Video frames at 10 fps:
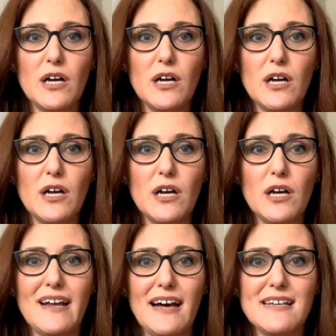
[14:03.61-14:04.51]
for
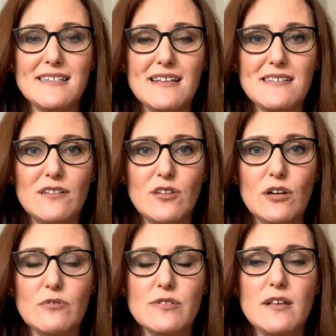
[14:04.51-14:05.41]
not accessing
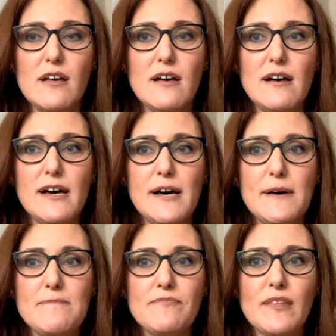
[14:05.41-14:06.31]
those.
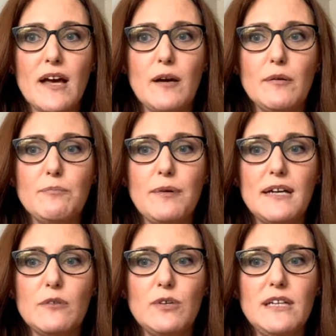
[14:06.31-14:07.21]

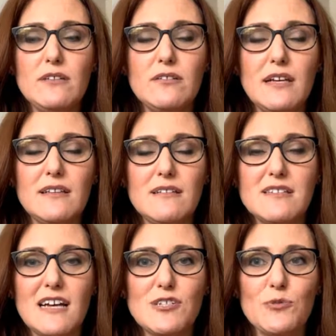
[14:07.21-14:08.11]
But we need to take the
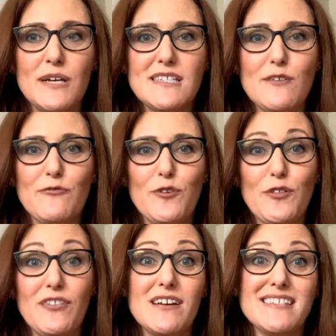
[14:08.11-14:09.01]
discussion one step further,
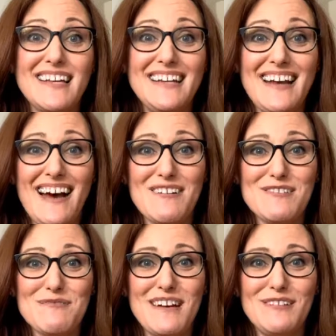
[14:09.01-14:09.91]
and that's
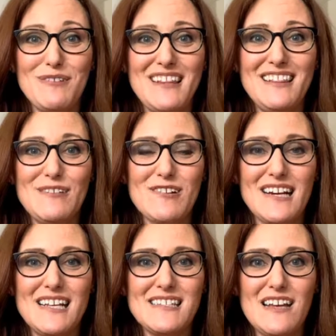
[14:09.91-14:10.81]
in-house, right? Within the
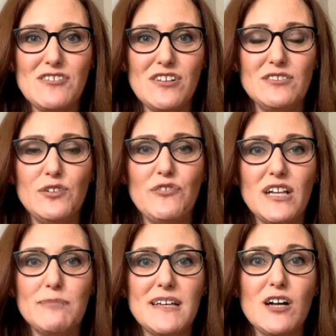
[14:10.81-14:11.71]
organization,
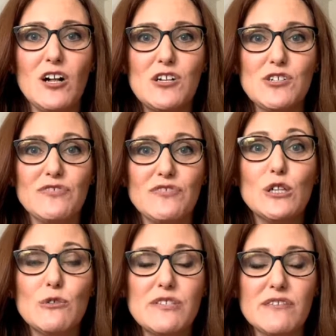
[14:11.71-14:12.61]
developing a culture of
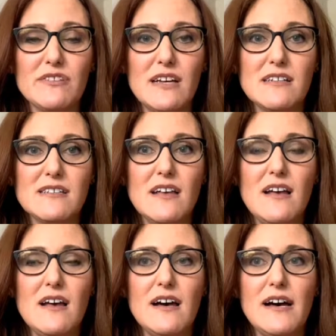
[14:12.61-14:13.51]
inclusiveness.
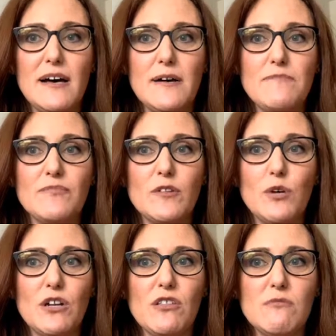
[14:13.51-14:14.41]

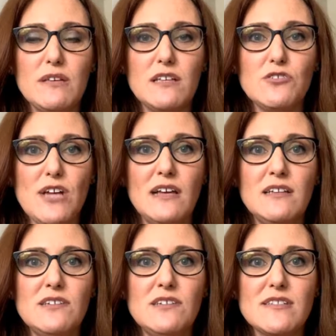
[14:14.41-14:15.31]
One of the biggest
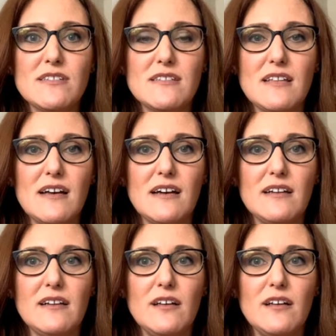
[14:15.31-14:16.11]
challenges is that